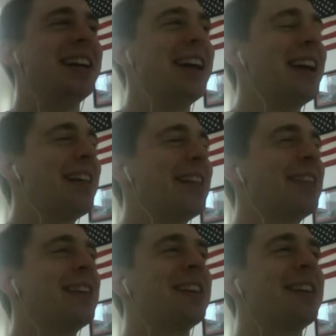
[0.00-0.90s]
And I
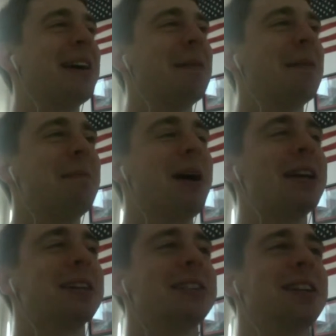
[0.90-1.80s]
think that my
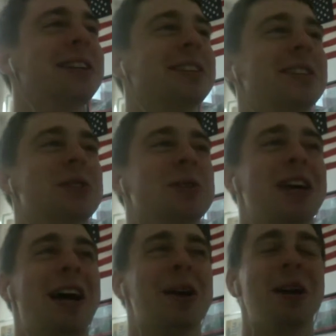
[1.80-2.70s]
consensus was
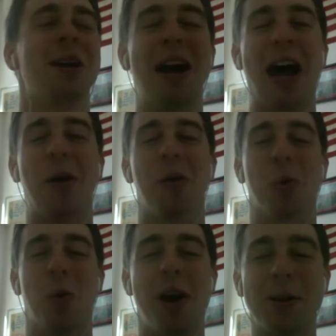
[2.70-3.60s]
I would
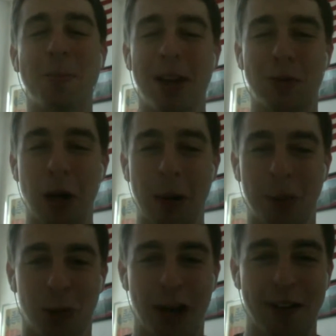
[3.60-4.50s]
want to be a
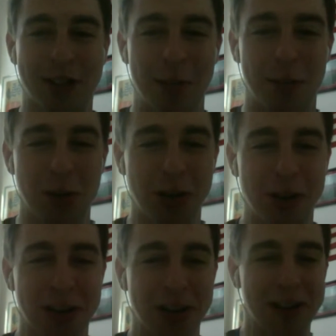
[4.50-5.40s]
Robert Kraft type owner,